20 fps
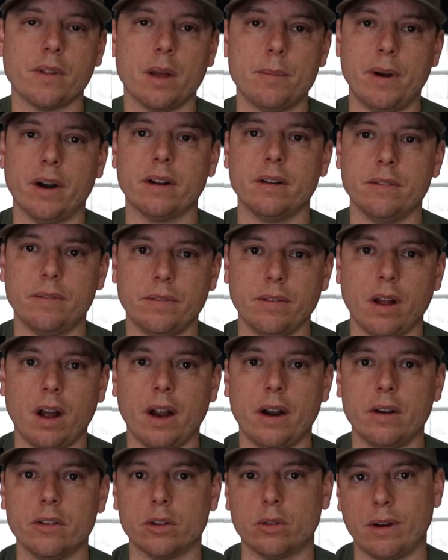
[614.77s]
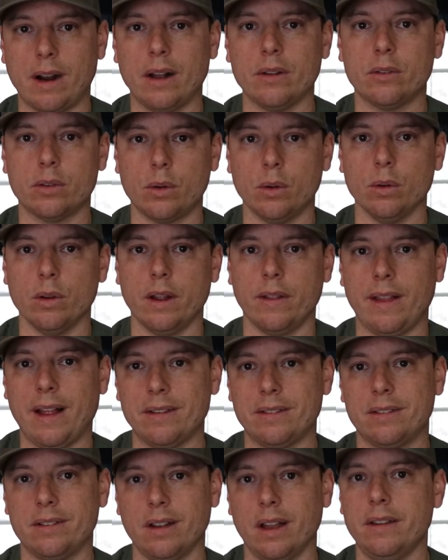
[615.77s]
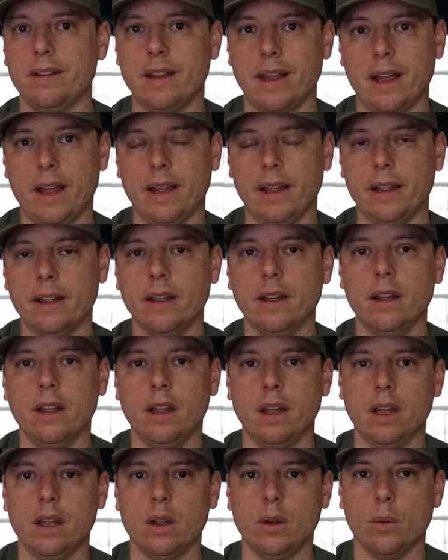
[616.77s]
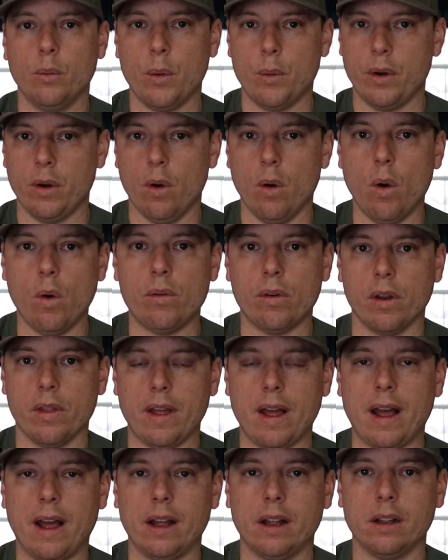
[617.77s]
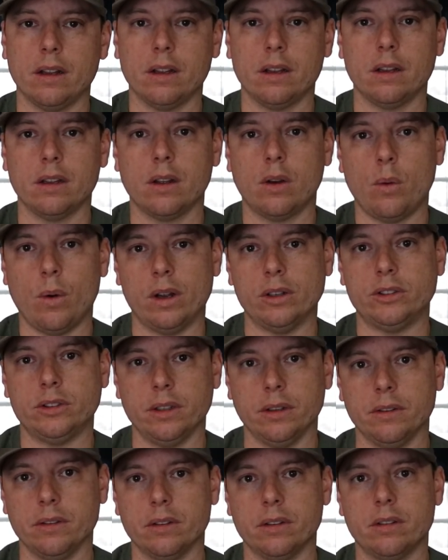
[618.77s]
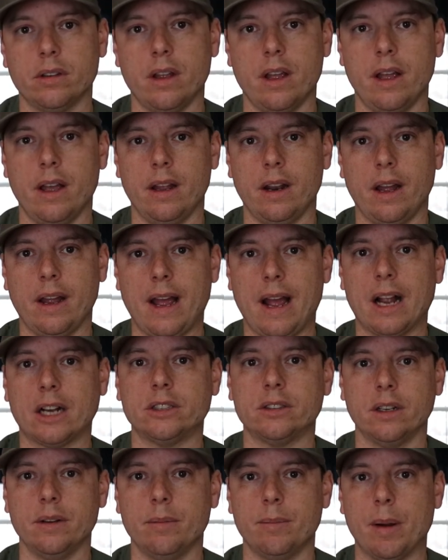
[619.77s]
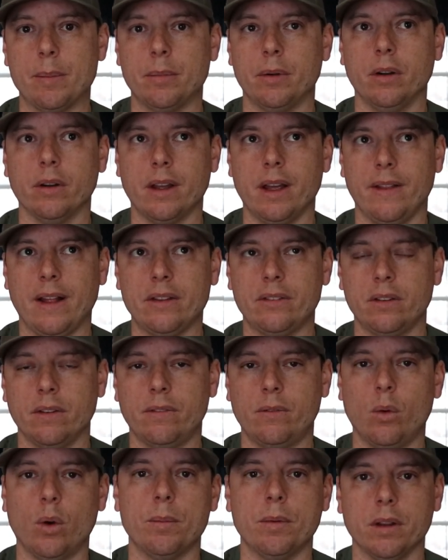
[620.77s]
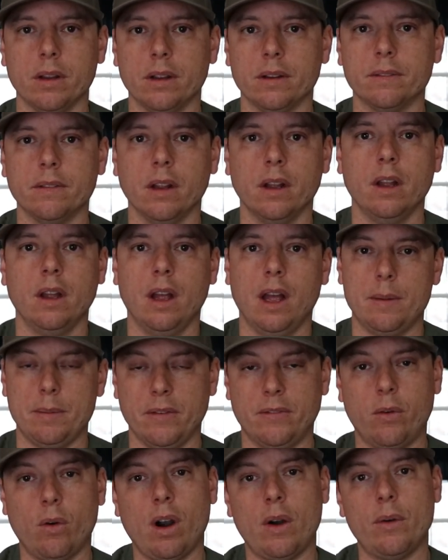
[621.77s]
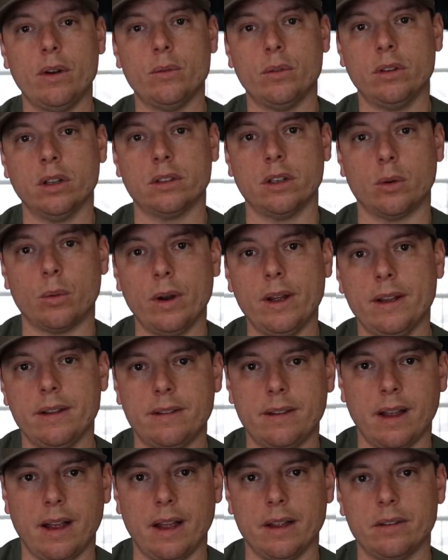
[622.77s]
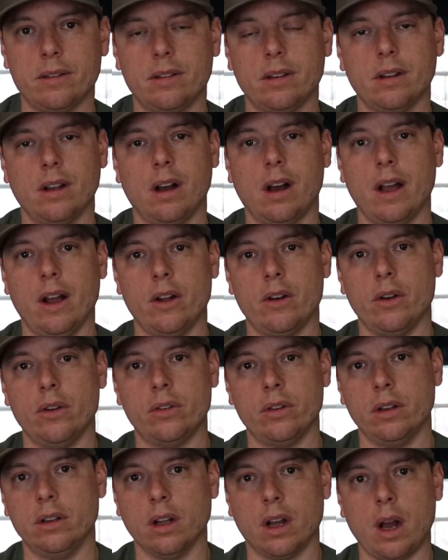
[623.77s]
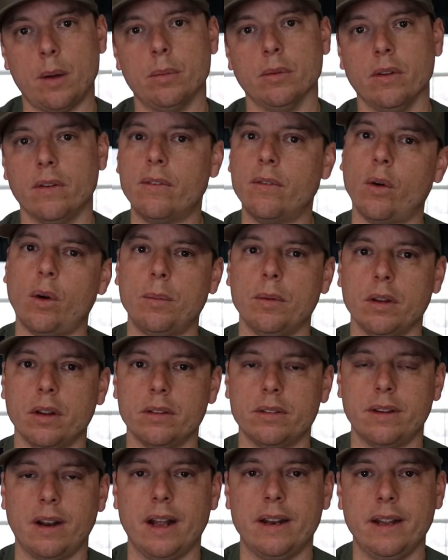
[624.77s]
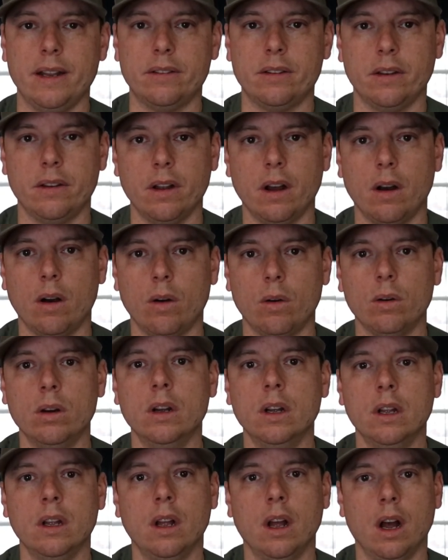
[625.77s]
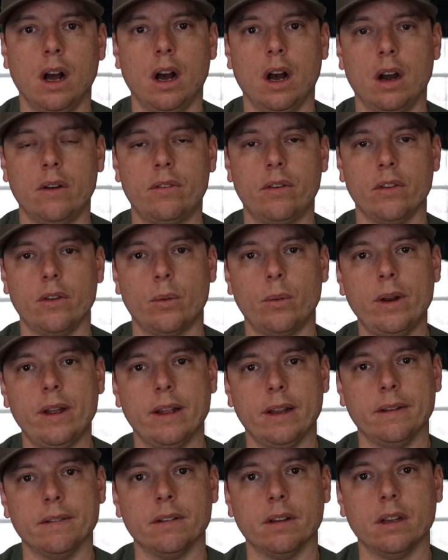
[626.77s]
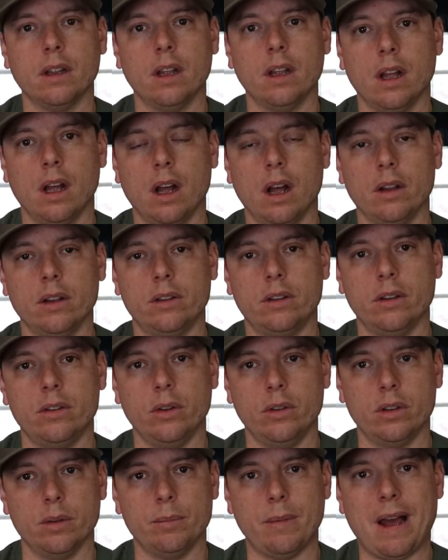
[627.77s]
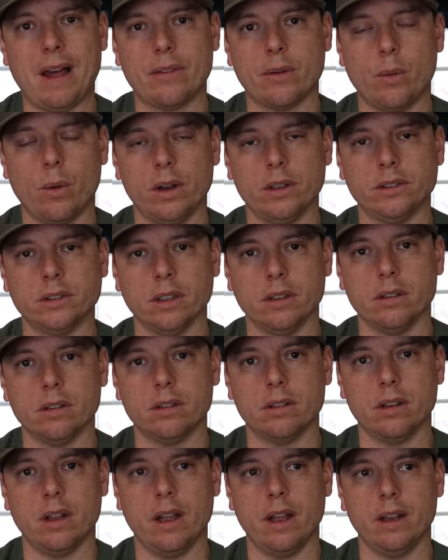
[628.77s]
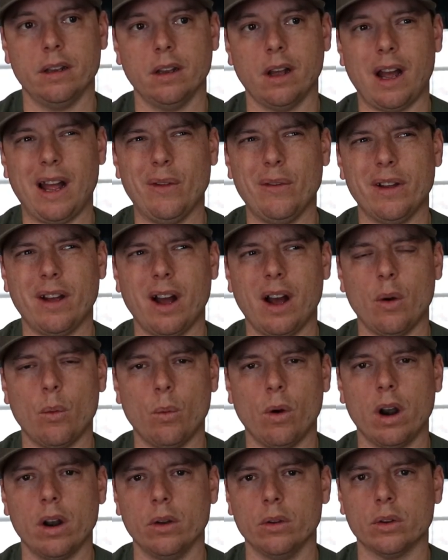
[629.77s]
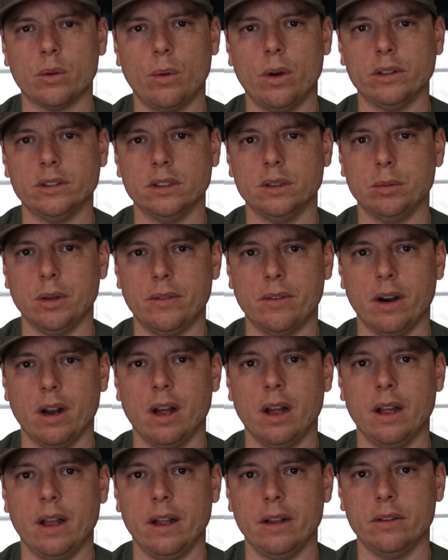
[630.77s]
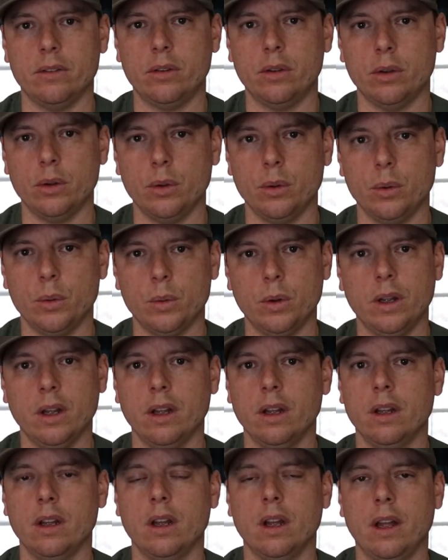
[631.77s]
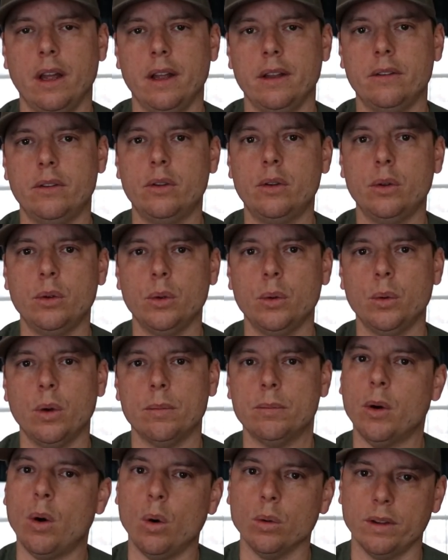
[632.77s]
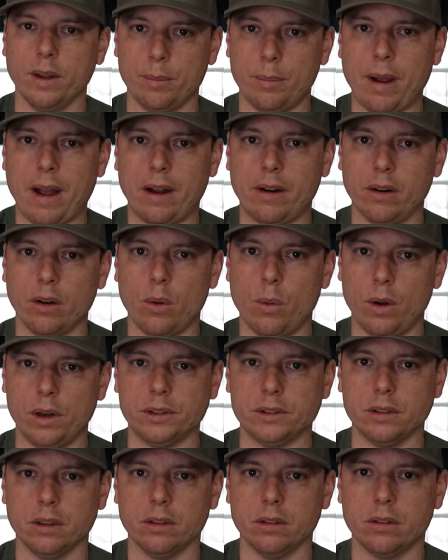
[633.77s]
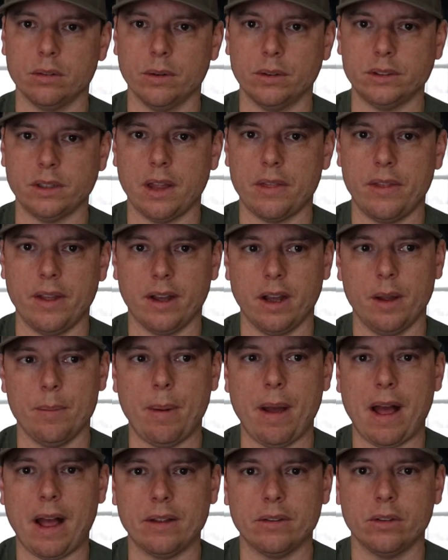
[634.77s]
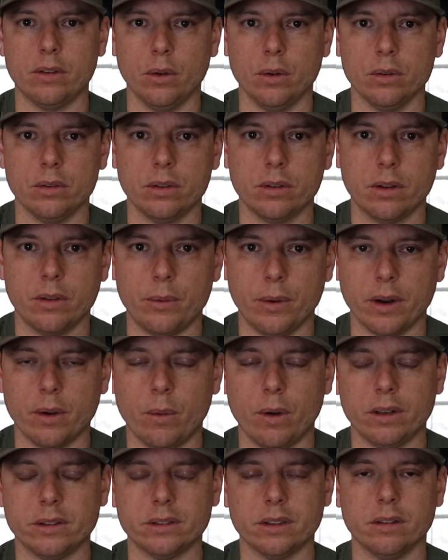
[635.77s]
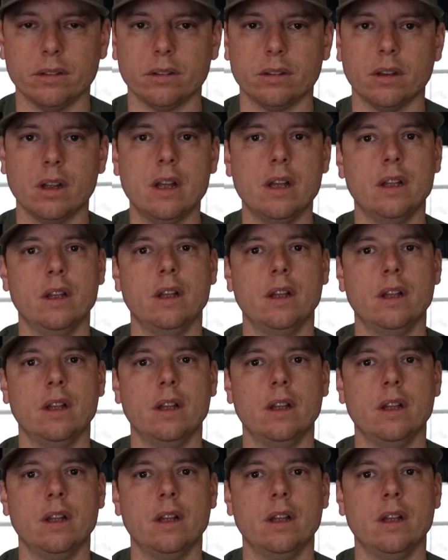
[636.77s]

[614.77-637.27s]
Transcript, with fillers: American Flyers ground schooling that Sunday, we went over that questions, and I actually remembered, okay, that's the formula. And before I took the written test, I understood a couple of the formulas that I need to know uh, for the written uh, to do some math questions. And I only got one of those questions, believe it or not, and two and two um, holding pattern questions, which I think I passed those three questions.